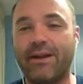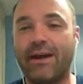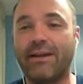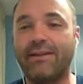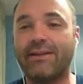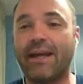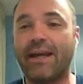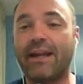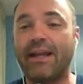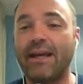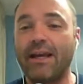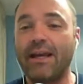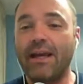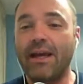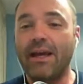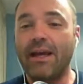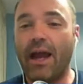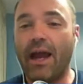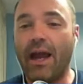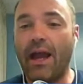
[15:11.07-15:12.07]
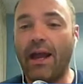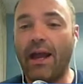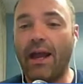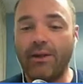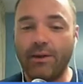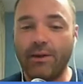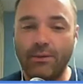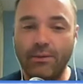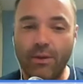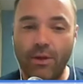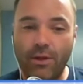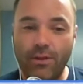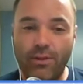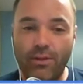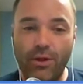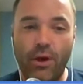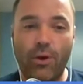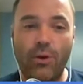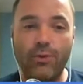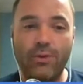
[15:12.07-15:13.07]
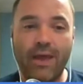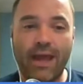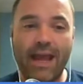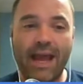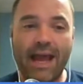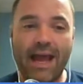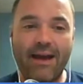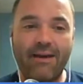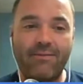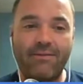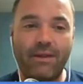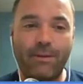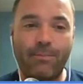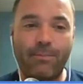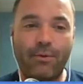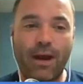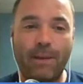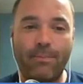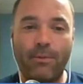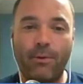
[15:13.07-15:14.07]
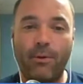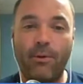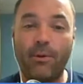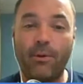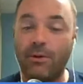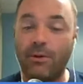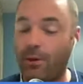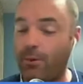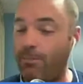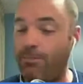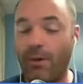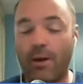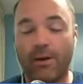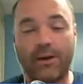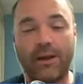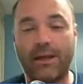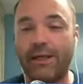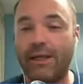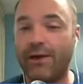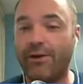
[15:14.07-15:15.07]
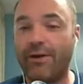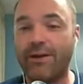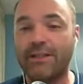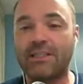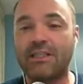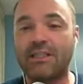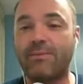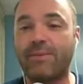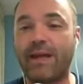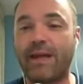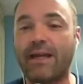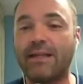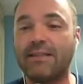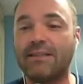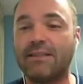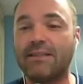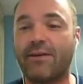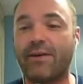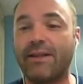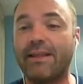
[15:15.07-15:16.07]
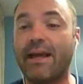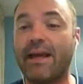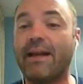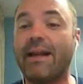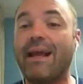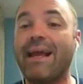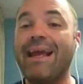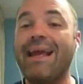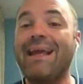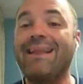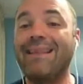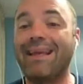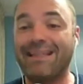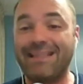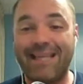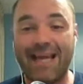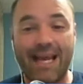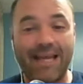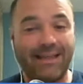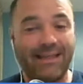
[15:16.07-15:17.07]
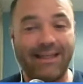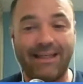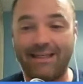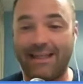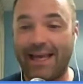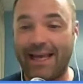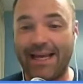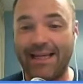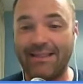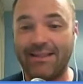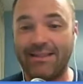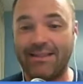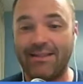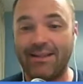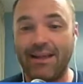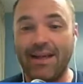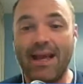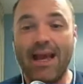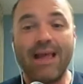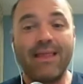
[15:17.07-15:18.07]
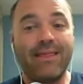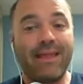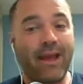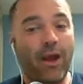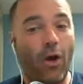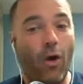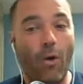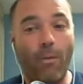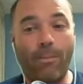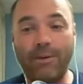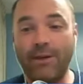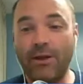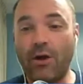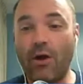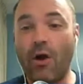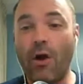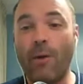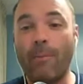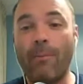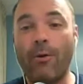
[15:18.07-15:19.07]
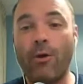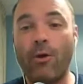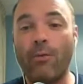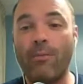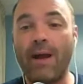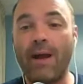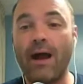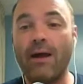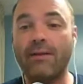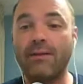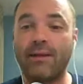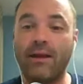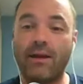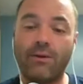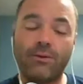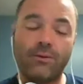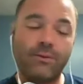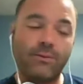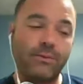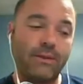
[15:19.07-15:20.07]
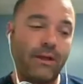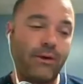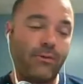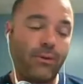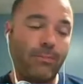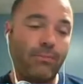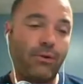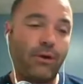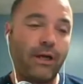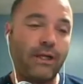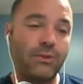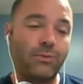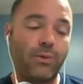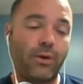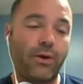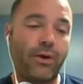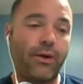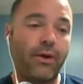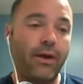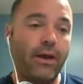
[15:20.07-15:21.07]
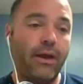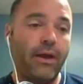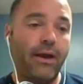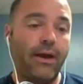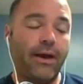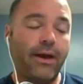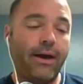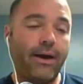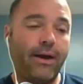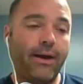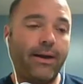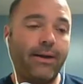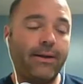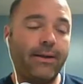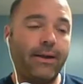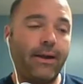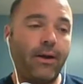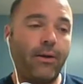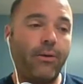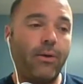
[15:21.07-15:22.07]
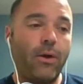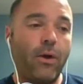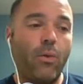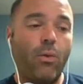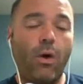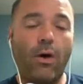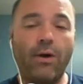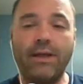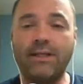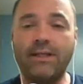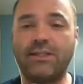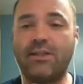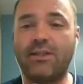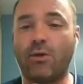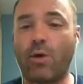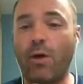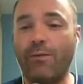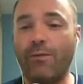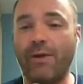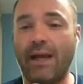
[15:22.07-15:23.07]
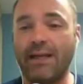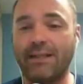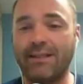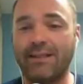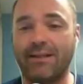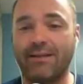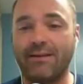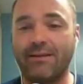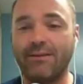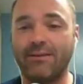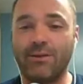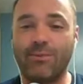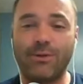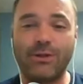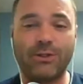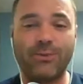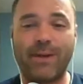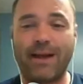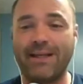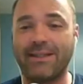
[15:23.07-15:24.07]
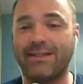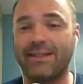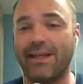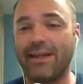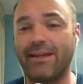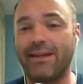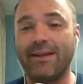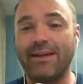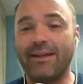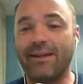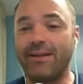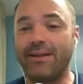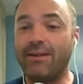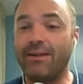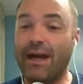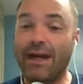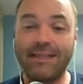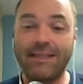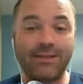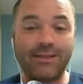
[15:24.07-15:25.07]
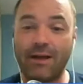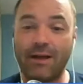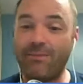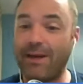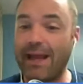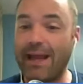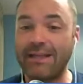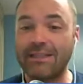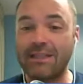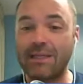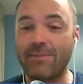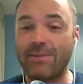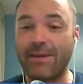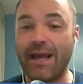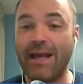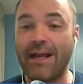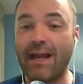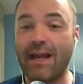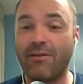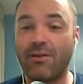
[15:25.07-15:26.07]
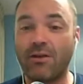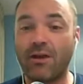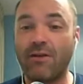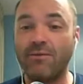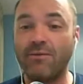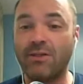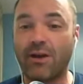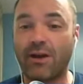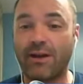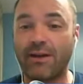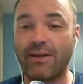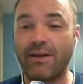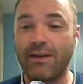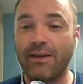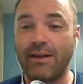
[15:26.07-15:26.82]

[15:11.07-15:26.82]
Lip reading: like that? And though they have the proper, bunker gear, SCBA and stuff like that, they take the glass, they open the car and pull them out. Their replies were, well, he's still off gassing. To which Mike said, yeah, I still have my SCBA and I have gloves on.